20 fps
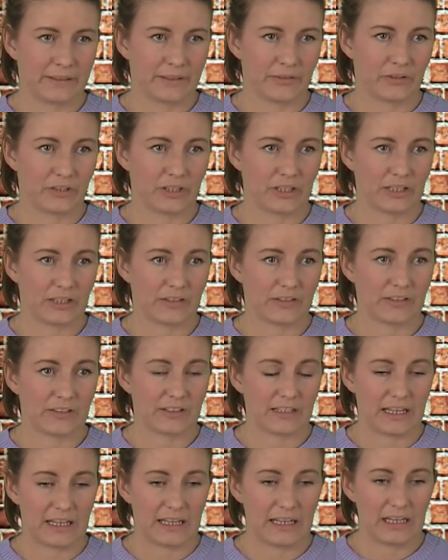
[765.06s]
So you can
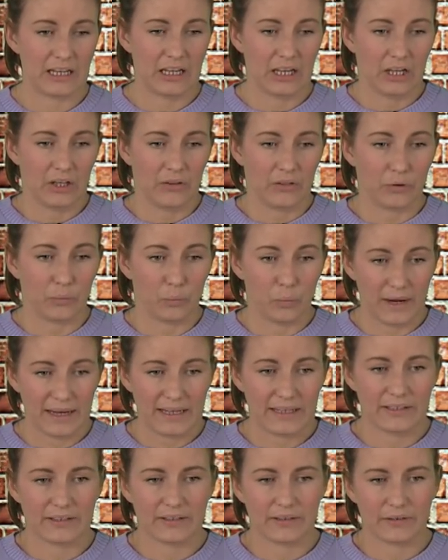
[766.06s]
see the
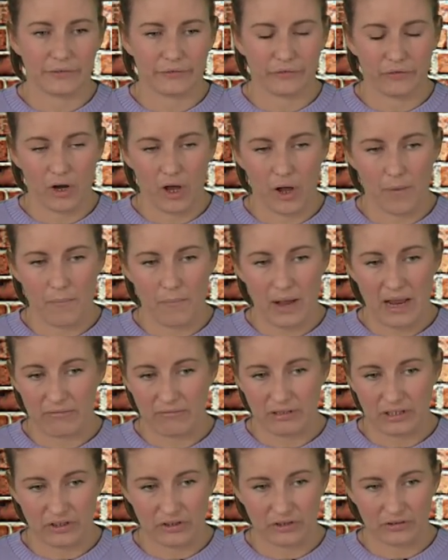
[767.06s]
waste from my
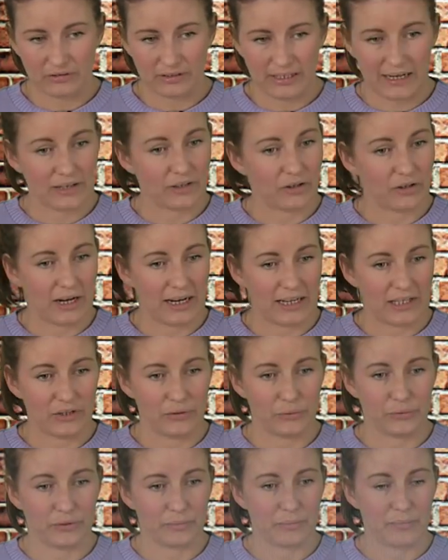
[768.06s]
original die cut I
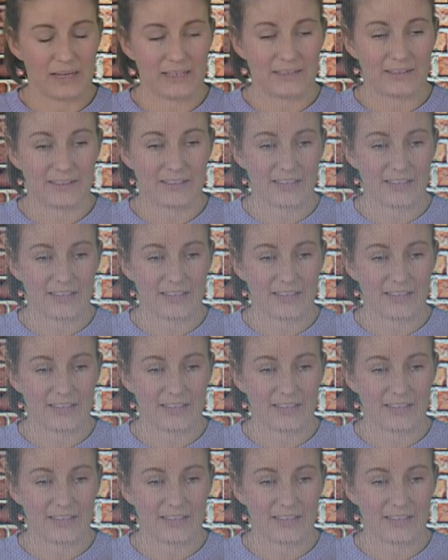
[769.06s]
used and made a